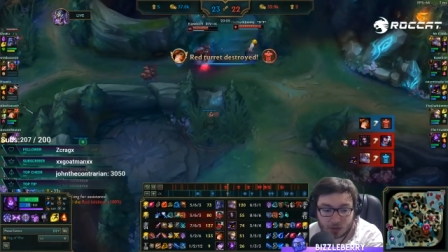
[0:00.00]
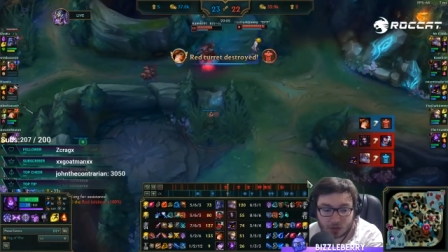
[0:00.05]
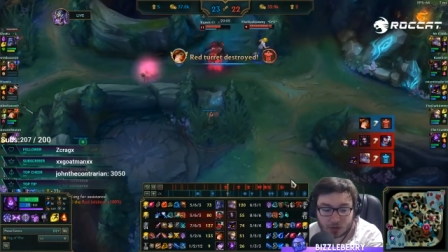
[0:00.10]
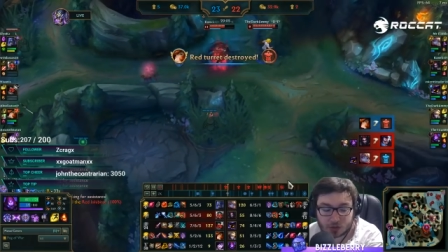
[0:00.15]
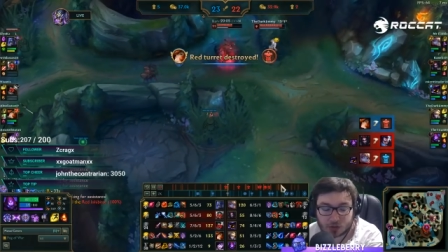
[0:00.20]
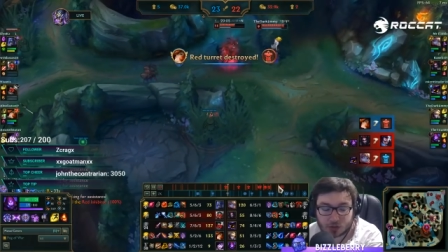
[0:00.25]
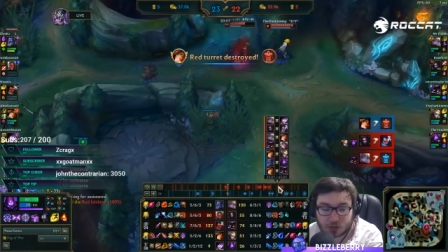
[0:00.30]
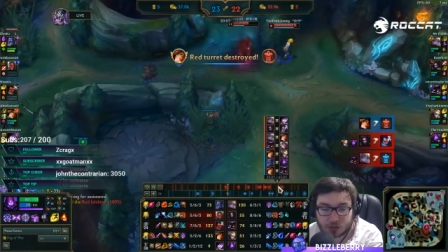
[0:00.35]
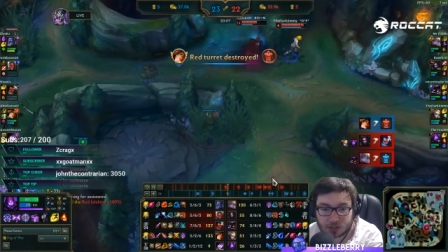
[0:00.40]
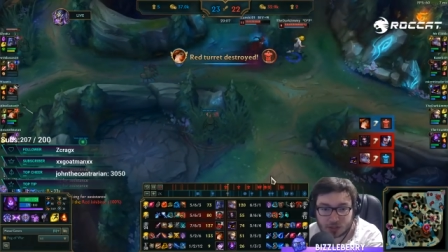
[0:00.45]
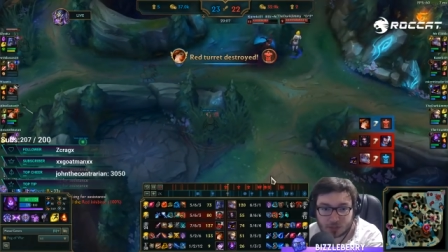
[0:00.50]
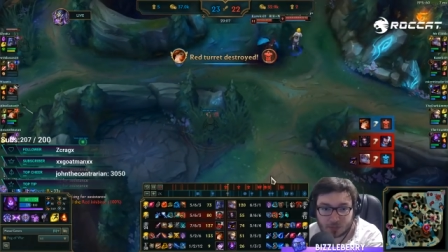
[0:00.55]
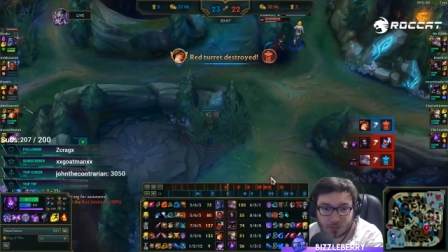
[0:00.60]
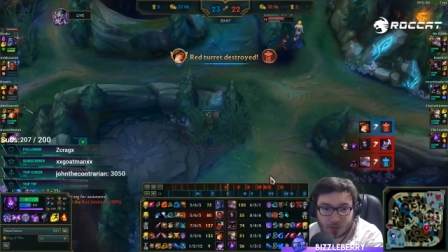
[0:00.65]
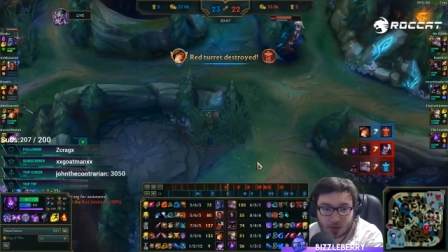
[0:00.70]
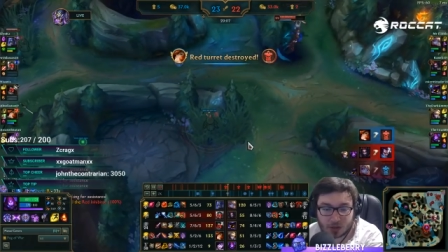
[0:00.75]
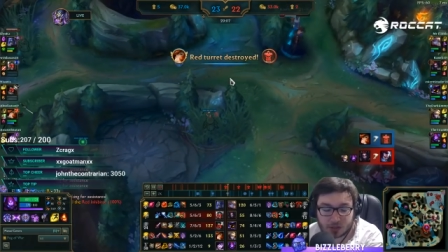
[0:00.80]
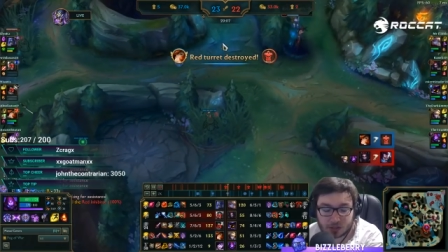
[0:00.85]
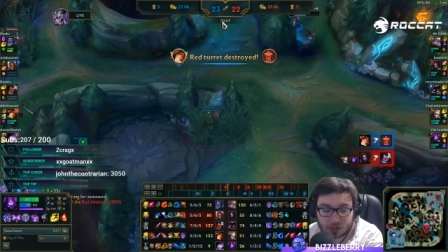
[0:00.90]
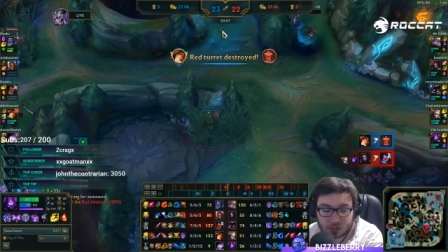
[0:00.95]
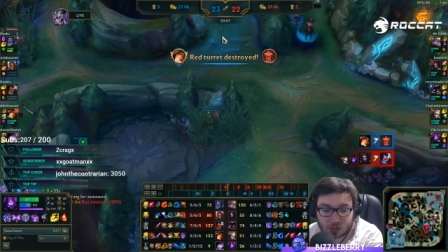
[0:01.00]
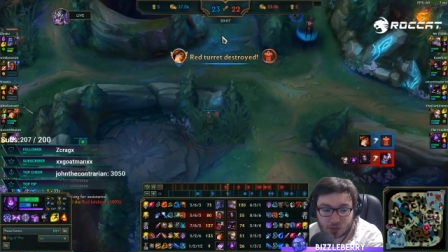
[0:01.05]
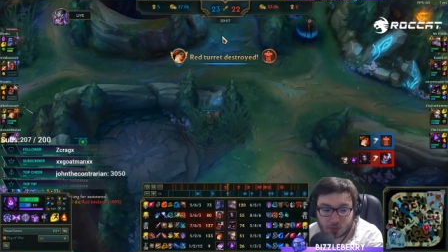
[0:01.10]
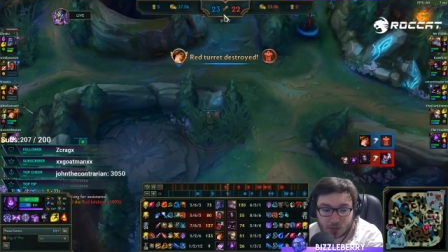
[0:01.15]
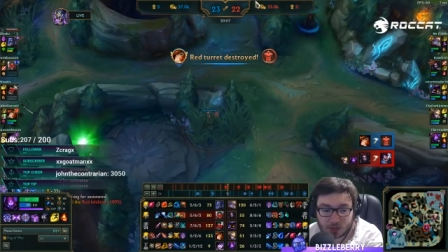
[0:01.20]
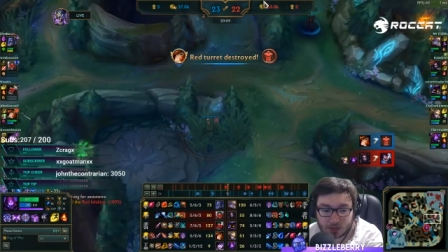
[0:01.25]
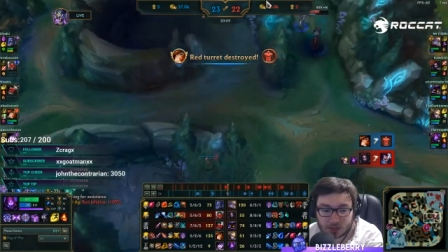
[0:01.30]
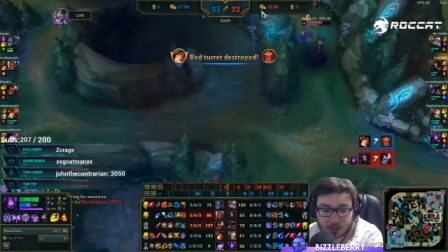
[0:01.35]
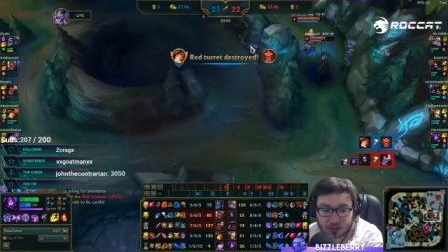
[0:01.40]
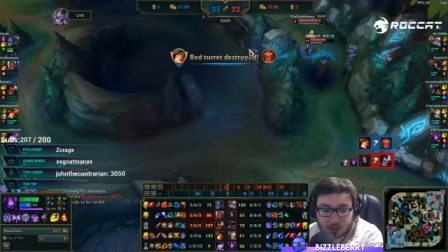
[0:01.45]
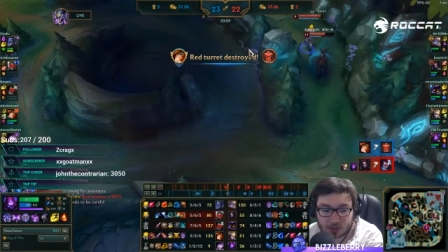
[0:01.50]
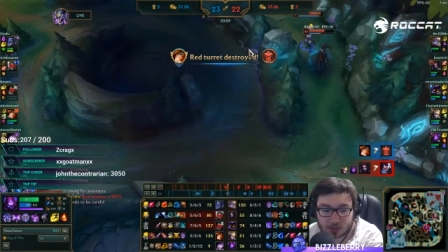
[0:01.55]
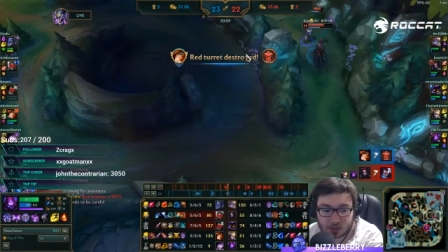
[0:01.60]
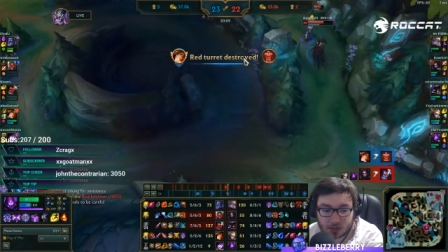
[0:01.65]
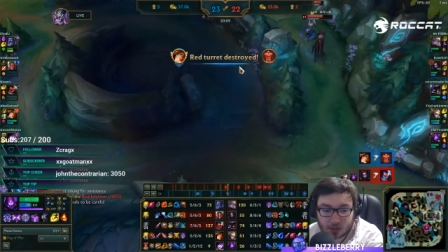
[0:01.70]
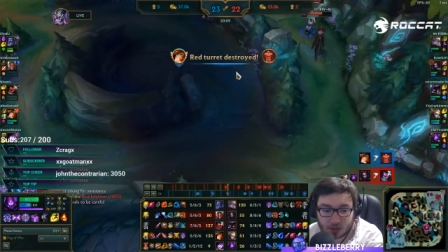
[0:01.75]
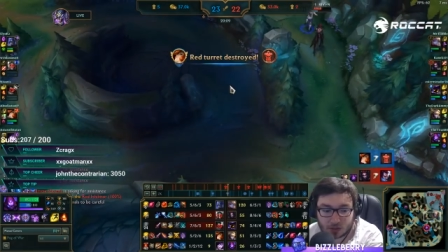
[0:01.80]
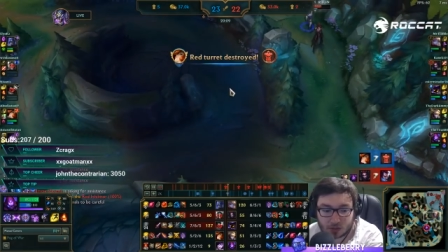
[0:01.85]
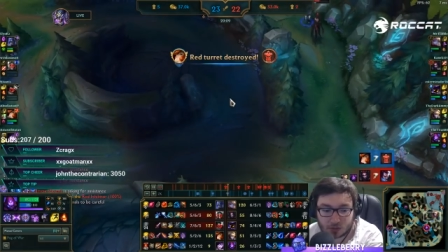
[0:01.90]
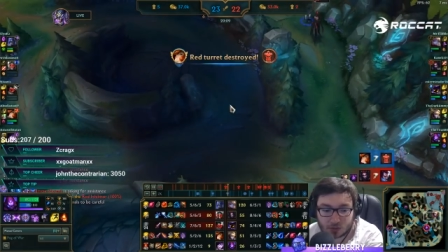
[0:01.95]
As soon as he buys the QSS
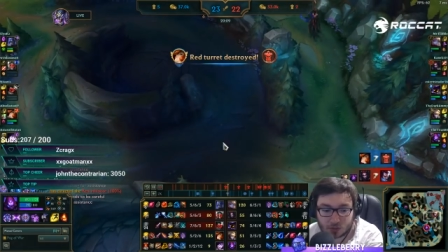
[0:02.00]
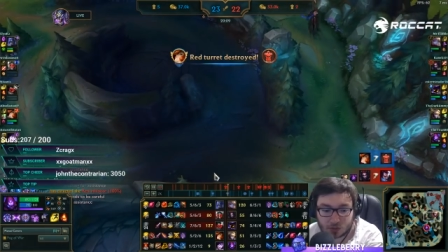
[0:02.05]
though,